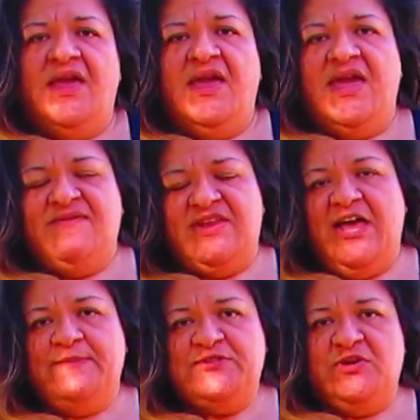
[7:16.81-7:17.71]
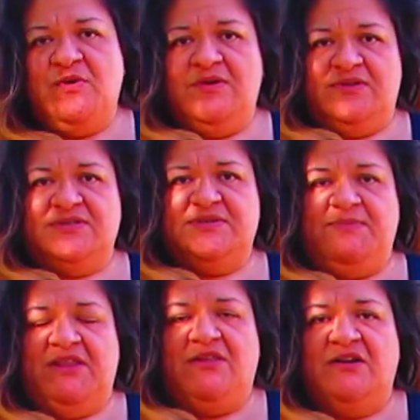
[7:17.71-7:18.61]
If it helps you to
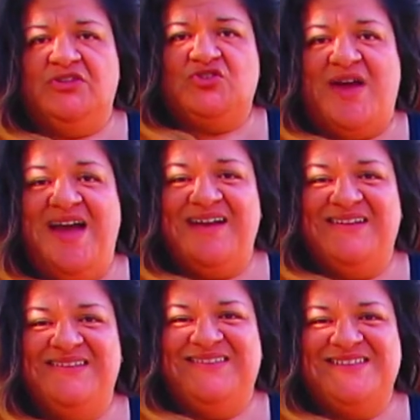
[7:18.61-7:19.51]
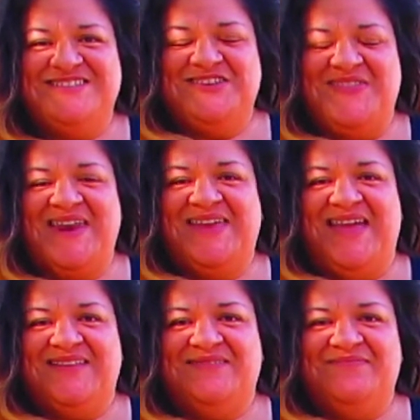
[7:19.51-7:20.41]
be along the track, let's do that
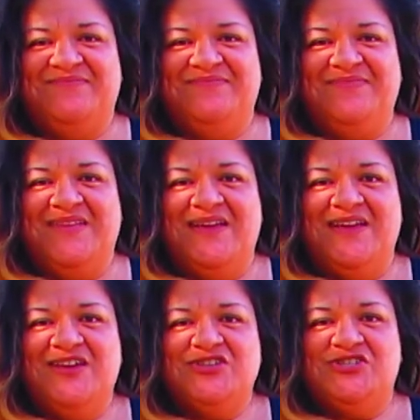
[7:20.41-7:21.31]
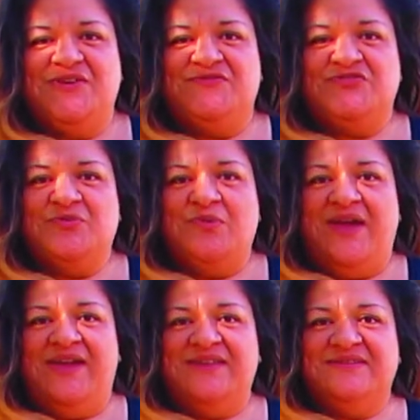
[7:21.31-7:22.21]
again. Shift your
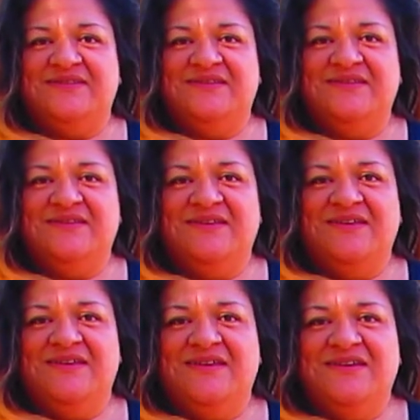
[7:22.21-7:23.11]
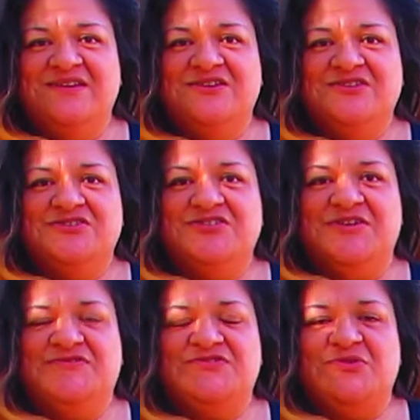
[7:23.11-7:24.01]
weight.
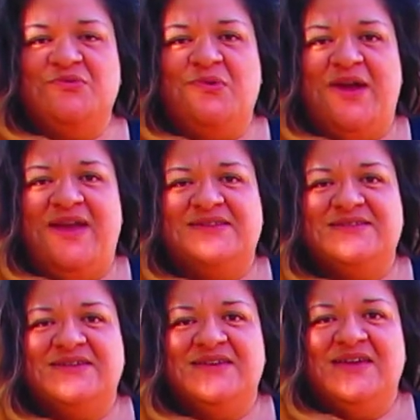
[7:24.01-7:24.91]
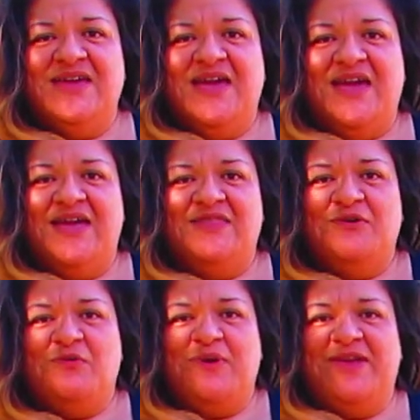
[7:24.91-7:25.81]
Shift your weight. And
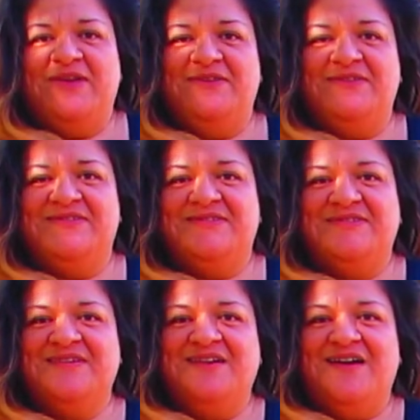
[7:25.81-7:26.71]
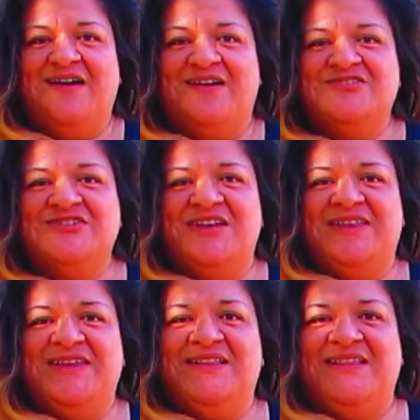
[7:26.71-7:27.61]
the wheels are
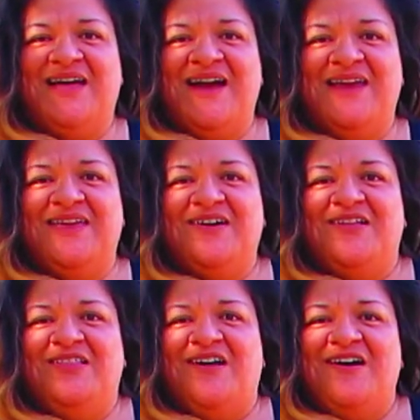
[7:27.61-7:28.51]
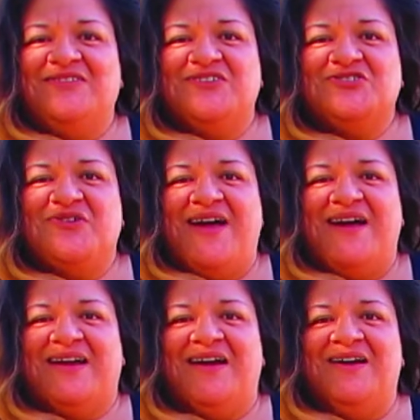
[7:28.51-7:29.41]
gently gliding along the
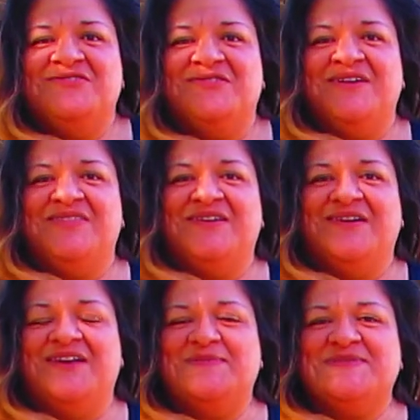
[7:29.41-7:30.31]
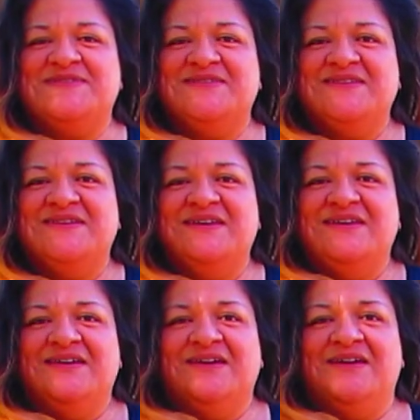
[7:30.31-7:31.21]
track underneath your hips.
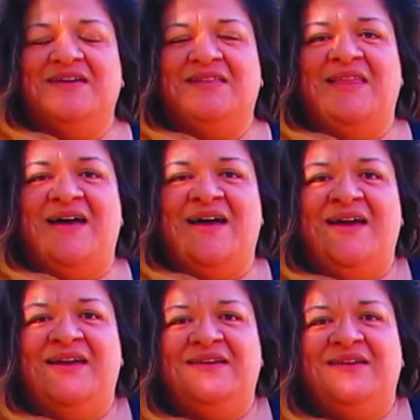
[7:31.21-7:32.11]
Glide,